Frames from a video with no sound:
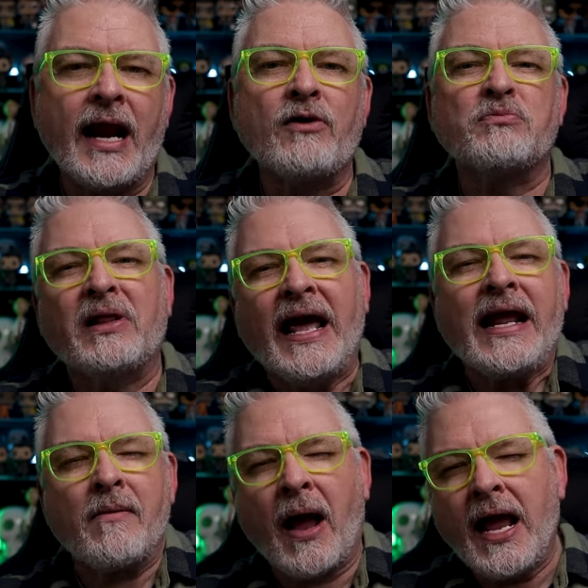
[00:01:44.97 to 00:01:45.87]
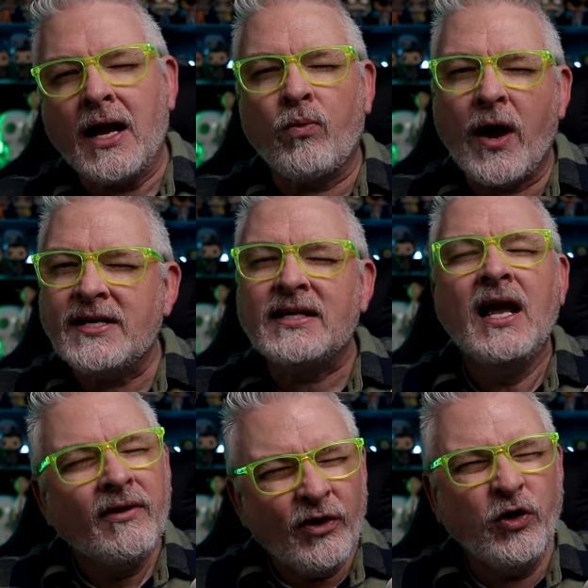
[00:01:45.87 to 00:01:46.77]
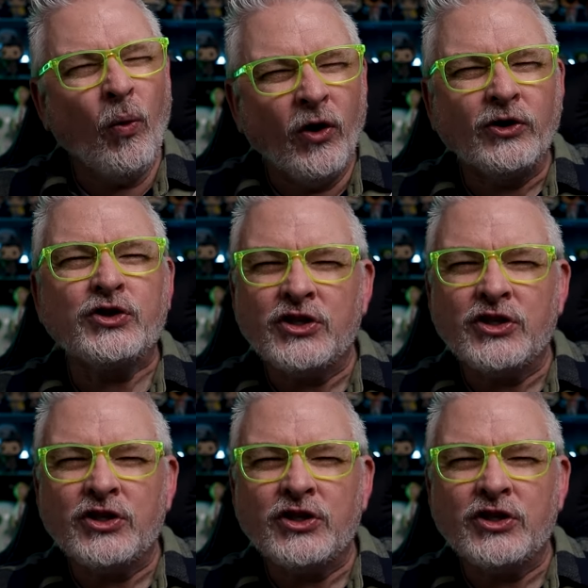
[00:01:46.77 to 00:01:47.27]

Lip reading: and I was planning in my head ways that the world